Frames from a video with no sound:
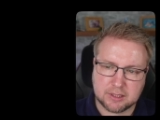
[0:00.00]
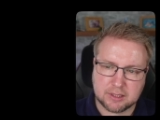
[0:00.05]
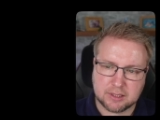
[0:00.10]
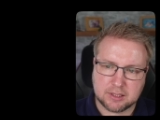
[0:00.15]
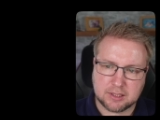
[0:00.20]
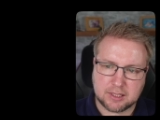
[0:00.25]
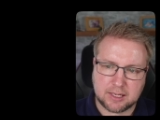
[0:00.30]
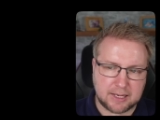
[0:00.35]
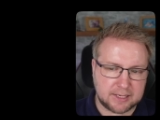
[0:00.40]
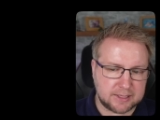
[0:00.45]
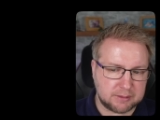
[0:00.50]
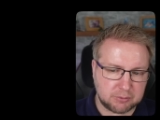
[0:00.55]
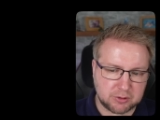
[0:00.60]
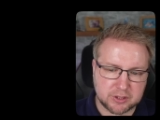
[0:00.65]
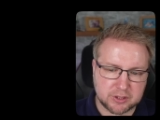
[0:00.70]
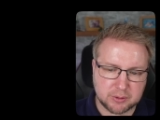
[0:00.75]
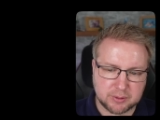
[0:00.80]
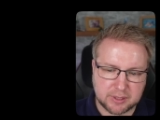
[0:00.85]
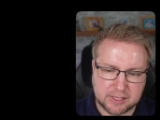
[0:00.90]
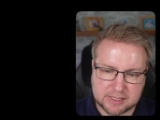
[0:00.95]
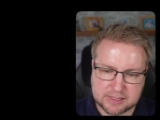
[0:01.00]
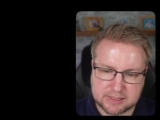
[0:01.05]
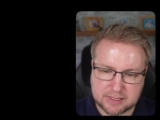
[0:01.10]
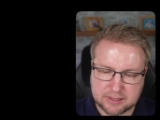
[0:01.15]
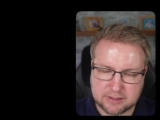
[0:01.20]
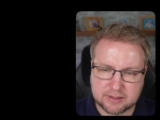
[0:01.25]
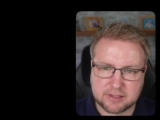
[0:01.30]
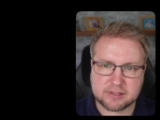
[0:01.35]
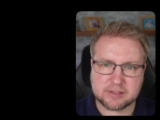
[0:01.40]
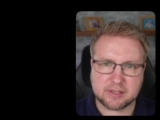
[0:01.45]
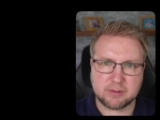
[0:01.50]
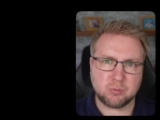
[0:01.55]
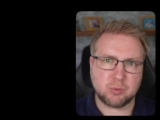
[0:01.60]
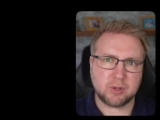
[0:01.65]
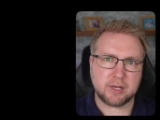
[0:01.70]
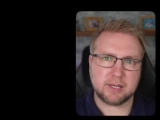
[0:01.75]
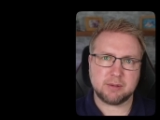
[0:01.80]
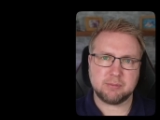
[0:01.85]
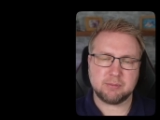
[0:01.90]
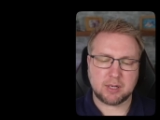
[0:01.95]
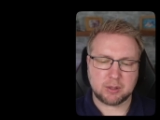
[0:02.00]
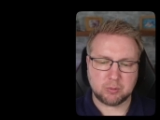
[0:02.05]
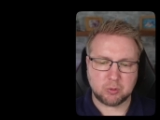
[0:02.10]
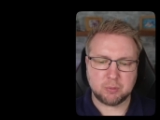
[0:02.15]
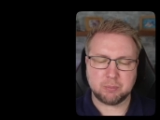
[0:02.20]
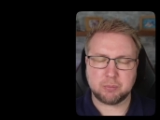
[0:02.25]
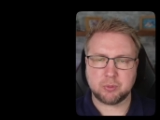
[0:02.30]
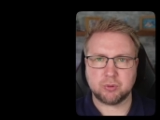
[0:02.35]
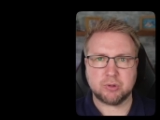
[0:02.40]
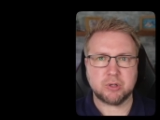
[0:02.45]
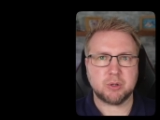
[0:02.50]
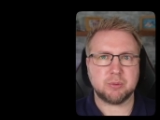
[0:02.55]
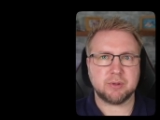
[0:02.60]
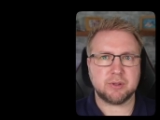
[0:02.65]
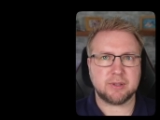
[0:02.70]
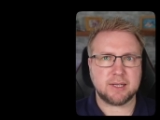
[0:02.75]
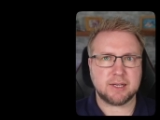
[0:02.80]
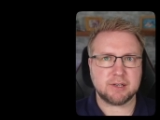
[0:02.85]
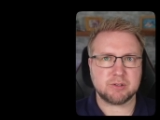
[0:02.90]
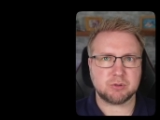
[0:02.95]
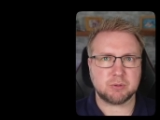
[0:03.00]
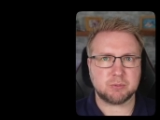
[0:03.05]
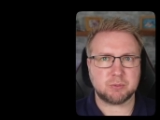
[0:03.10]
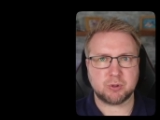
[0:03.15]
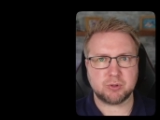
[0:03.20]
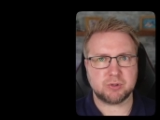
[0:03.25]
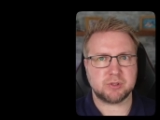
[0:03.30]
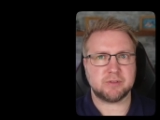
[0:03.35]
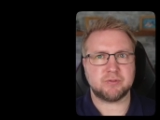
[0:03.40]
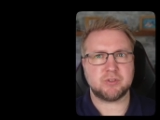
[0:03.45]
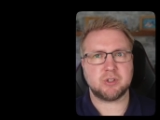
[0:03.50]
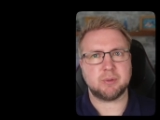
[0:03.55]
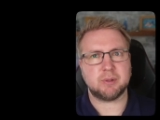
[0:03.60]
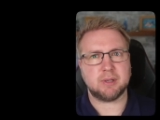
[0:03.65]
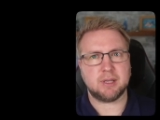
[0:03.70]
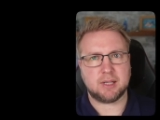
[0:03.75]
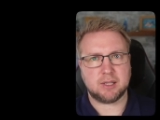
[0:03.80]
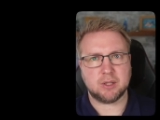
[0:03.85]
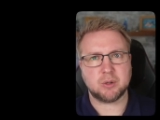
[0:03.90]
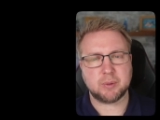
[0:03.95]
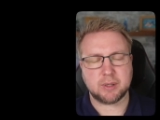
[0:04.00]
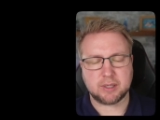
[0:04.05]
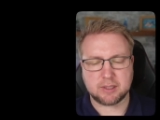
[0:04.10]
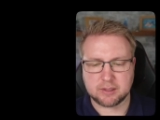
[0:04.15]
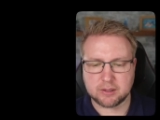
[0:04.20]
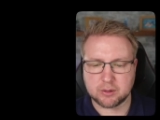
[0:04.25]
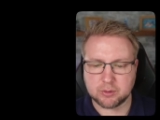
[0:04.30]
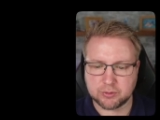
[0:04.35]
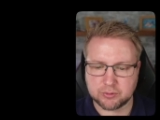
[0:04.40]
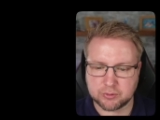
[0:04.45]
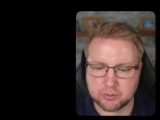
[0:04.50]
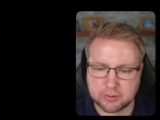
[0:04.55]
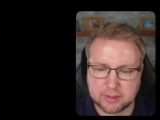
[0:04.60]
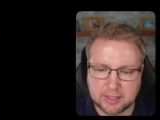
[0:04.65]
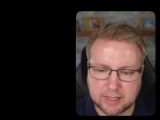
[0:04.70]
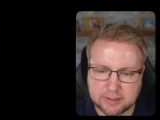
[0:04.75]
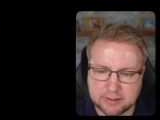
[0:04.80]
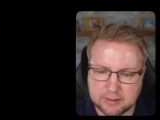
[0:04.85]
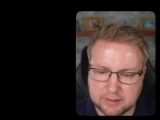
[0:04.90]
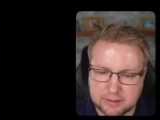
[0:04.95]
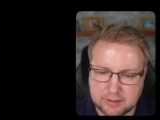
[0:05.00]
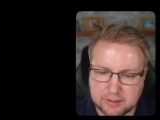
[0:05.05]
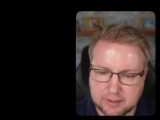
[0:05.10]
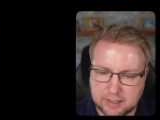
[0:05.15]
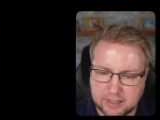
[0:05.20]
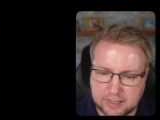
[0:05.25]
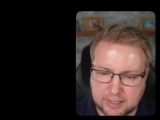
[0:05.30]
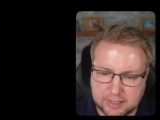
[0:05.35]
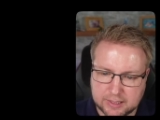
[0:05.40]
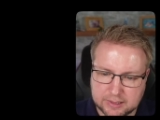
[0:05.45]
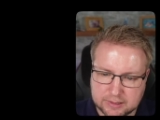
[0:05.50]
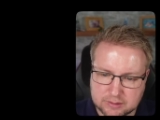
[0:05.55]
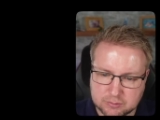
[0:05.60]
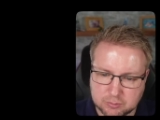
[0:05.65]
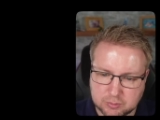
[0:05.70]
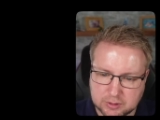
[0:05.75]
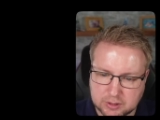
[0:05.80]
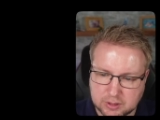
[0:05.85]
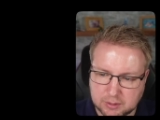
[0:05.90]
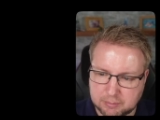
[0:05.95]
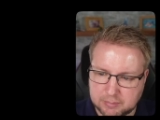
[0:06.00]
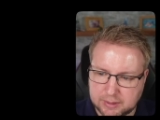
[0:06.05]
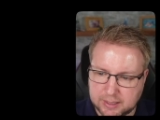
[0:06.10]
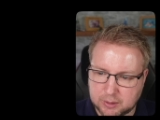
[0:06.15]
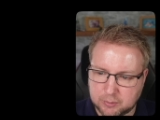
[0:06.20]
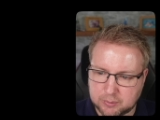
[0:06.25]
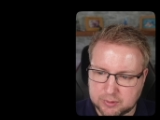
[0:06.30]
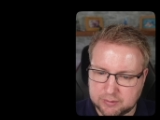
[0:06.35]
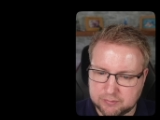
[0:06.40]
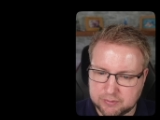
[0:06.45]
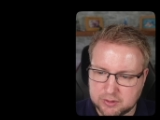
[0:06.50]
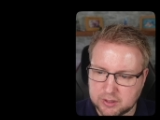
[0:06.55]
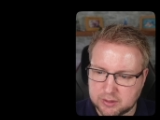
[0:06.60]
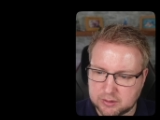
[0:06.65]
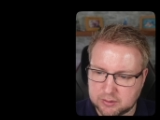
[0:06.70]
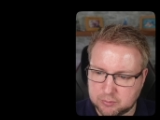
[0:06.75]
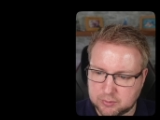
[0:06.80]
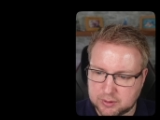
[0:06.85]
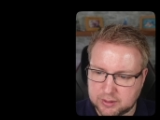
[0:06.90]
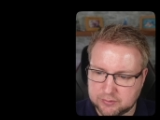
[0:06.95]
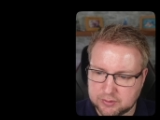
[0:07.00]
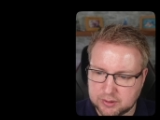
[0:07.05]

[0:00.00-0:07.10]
and I'm going to do it exactly the same way. I won't bore you with the actual process of doing it. I'll quickly go through that and we'll come back when I've done, when I've done